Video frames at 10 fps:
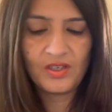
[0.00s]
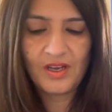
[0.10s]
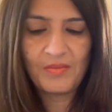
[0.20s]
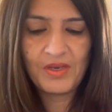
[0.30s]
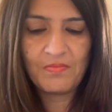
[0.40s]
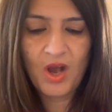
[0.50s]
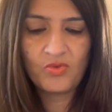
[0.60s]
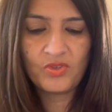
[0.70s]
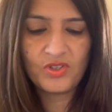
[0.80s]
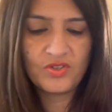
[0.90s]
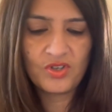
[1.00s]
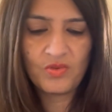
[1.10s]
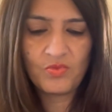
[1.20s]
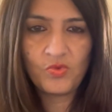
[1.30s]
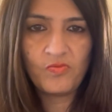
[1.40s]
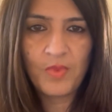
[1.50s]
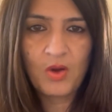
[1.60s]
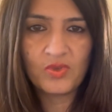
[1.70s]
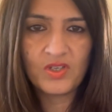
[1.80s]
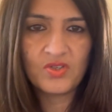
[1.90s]
I mean, mountains, you can move
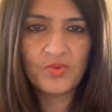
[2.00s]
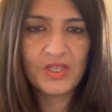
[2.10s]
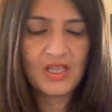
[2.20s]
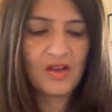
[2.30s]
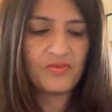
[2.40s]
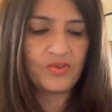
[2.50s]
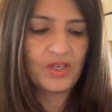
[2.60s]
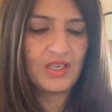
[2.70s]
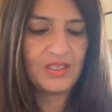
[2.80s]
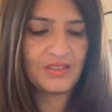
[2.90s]
mountains with love, okay?